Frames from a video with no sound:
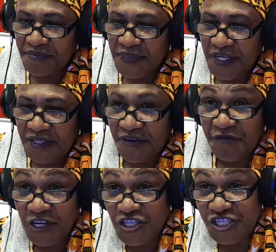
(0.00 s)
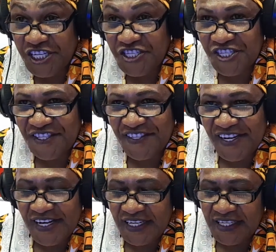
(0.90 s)
The French dishes
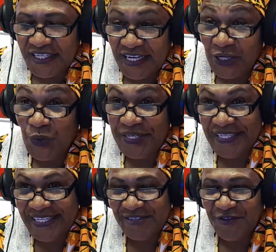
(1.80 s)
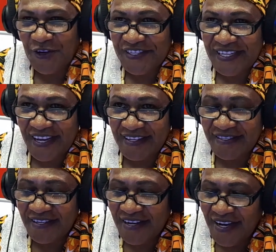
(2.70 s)
there, la cuisine française. Yeah.